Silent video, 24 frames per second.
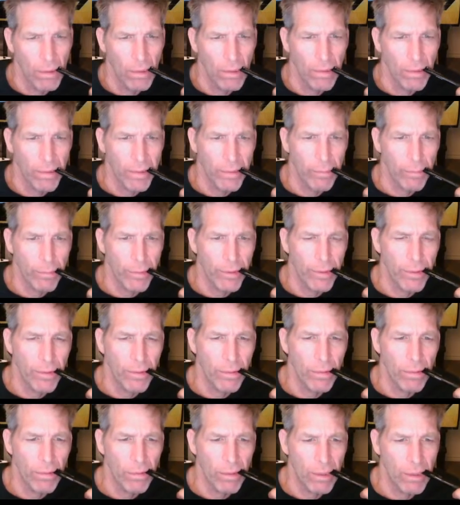Is that real?
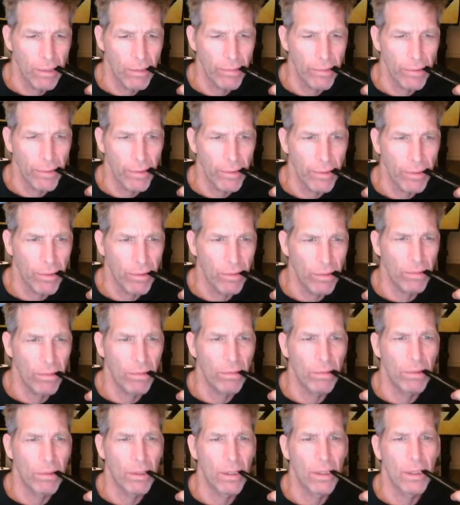I don't think so. Oh
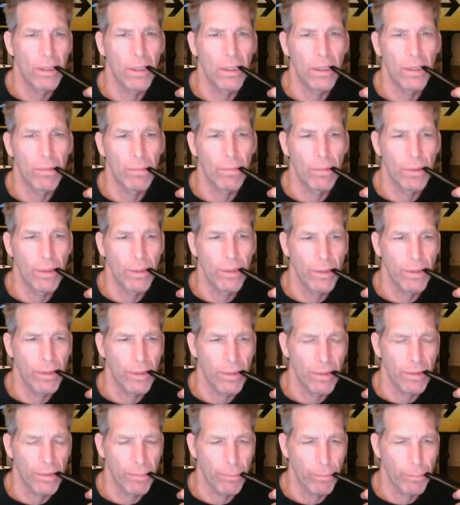God, what is
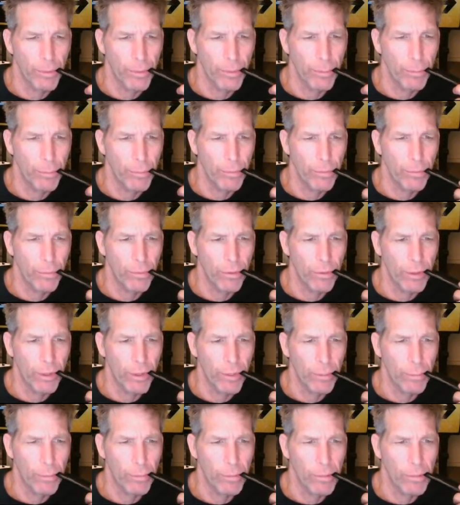this pimple crap?